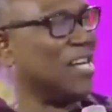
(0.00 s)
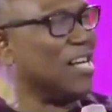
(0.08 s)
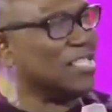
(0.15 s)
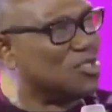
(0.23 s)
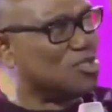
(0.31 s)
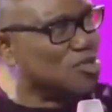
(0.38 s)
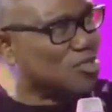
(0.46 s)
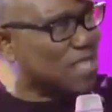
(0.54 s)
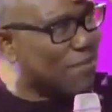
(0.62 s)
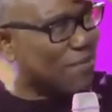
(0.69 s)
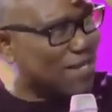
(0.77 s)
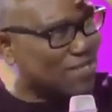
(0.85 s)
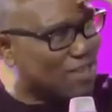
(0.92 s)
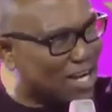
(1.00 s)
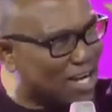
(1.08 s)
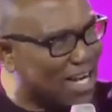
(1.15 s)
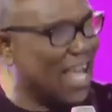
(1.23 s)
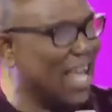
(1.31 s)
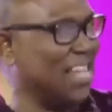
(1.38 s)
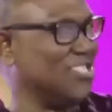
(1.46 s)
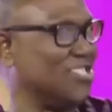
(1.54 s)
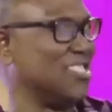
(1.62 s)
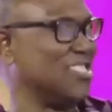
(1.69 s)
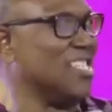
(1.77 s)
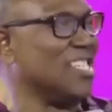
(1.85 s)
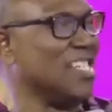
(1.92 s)
We need to use our
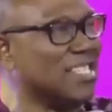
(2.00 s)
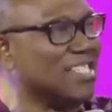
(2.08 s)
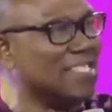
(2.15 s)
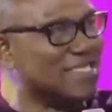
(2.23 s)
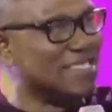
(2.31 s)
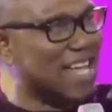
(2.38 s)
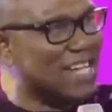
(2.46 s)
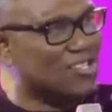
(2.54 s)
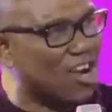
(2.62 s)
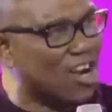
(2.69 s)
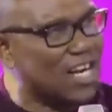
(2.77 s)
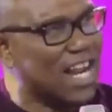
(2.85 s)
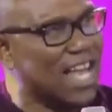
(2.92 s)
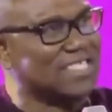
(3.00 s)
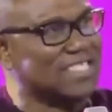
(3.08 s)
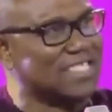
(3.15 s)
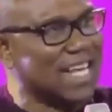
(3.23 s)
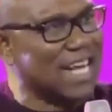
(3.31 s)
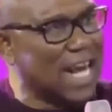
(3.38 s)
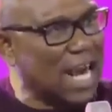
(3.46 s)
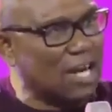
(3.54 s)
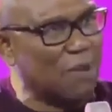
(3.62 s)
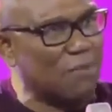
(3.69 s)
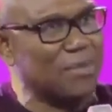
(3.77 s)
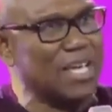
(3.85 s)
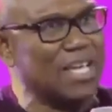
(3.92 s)
knowledge. It is a knowledge
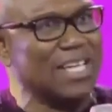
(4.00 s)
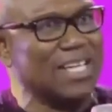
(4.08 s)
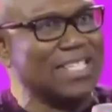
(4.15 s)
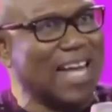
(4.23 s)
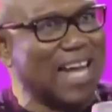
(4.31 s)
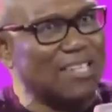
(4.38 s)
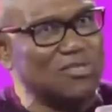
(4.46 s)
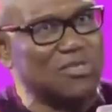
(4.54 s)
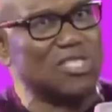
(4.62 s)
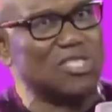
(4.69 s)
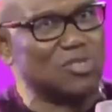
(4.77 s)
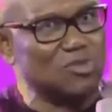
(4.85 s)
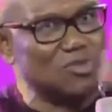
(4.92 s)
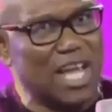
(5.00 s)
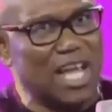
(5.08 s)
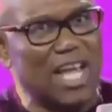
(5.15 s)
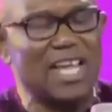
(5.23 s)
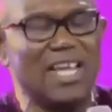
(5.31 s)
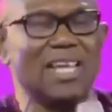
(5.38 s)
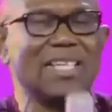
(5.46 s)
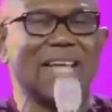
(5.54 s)
economy that you see today.